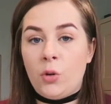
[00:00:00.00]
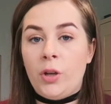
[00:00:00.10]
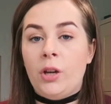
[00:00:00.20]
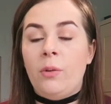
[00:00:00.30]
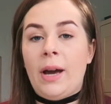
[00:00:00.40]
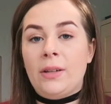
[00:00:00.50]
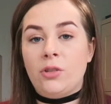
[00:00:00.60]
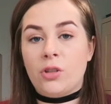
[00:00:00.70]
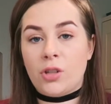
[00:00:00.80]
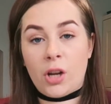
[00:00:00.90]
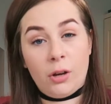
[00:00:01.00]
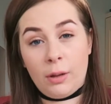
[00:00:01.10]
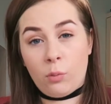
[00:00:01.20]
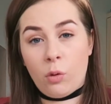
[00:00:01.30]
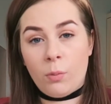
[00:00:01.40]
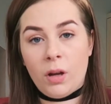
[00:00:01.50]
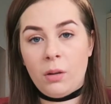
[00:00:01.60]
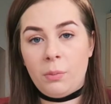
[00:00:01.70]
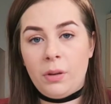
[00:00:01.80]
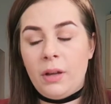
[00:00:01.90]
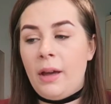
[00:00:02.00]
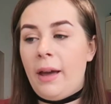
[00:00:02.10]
oil and just slowly warm up.